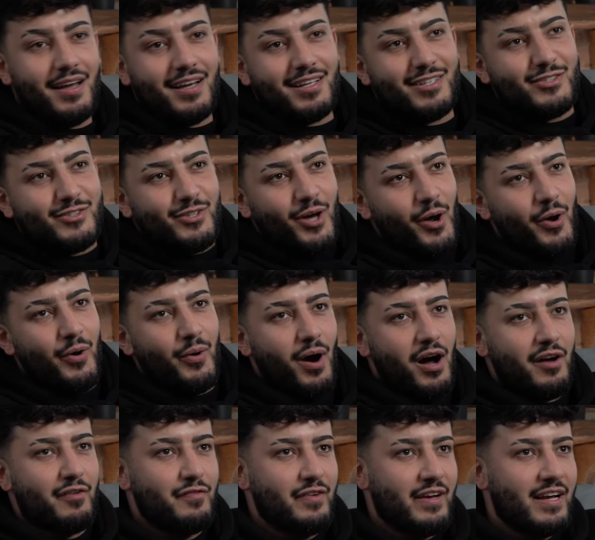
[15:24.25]
So
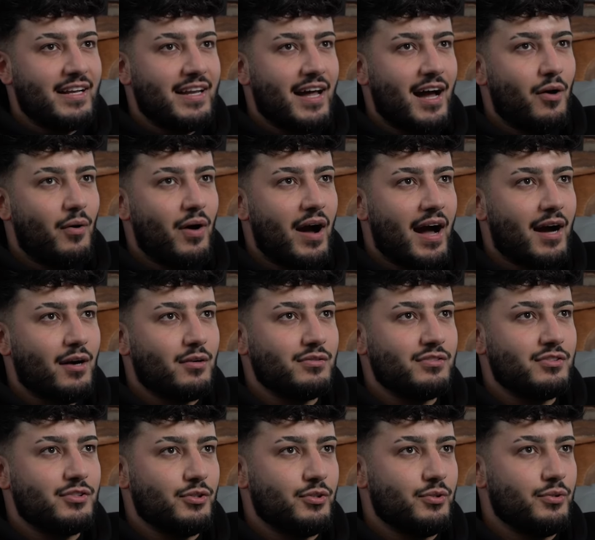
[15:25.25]
I figured out how
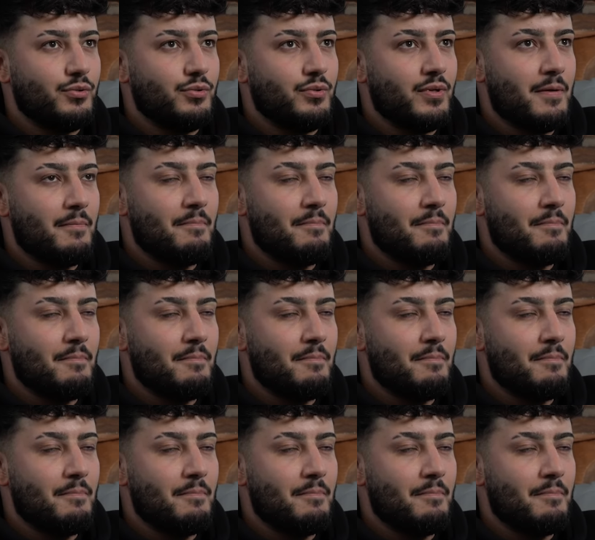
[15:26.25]
to